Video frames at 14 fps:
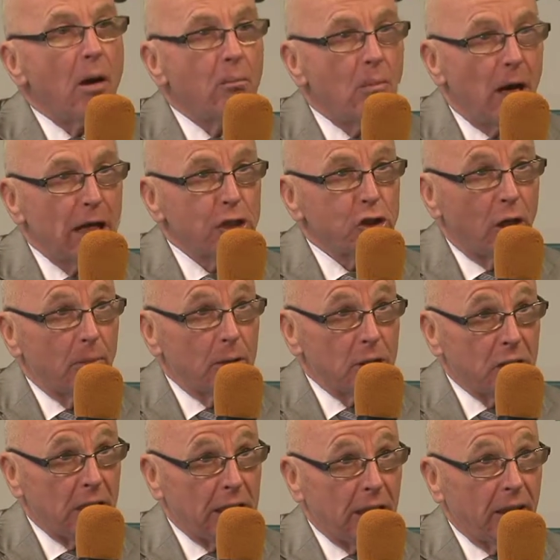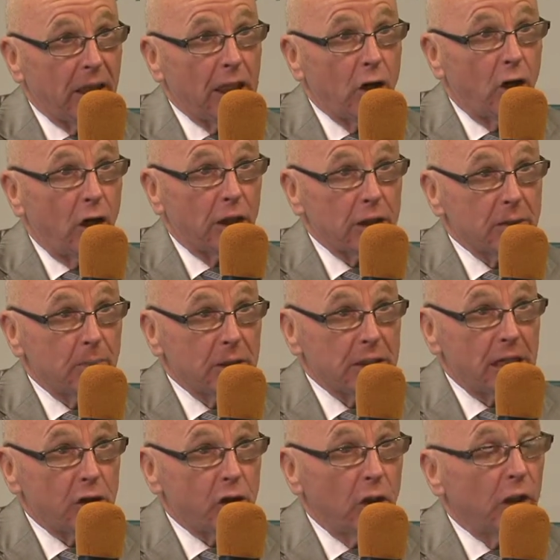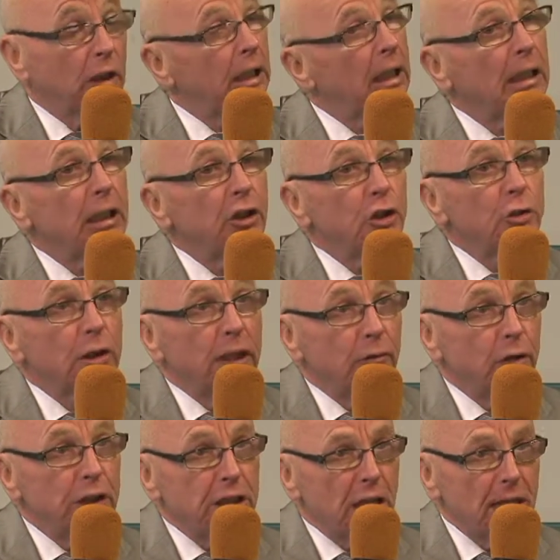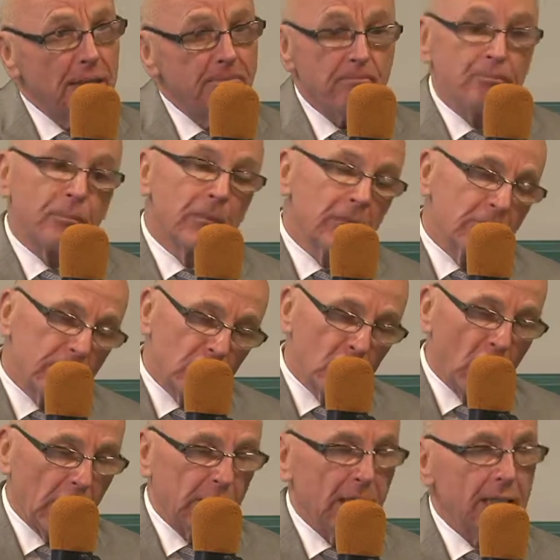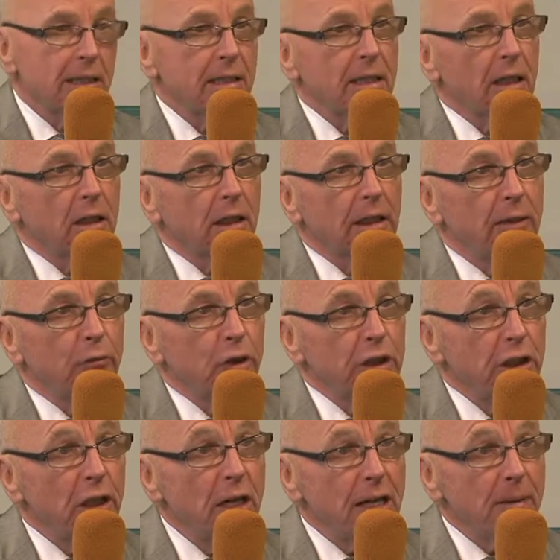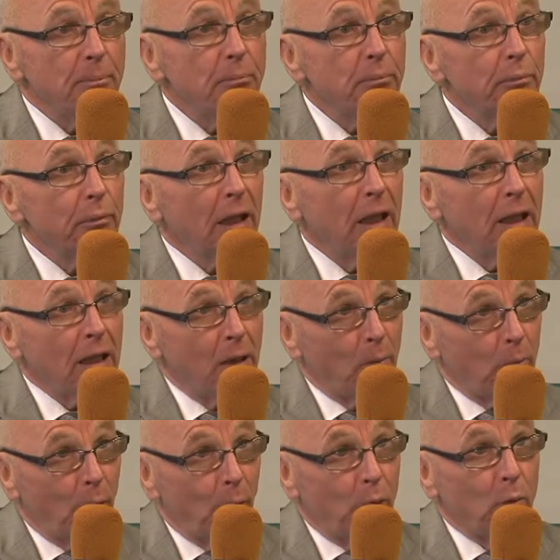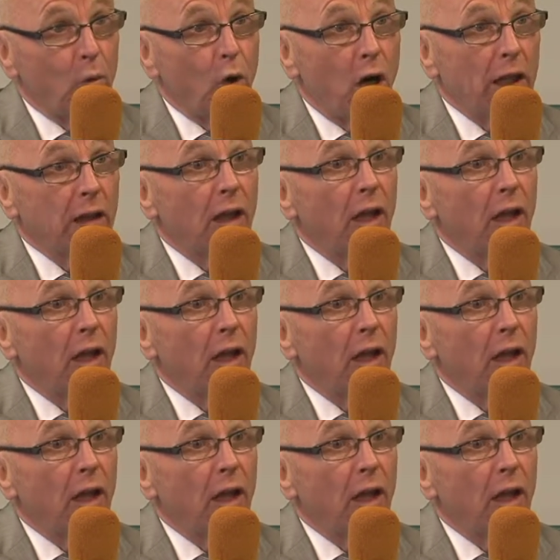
My job is to get the August possession. Can I do it every time? Not necessarily every time, but we want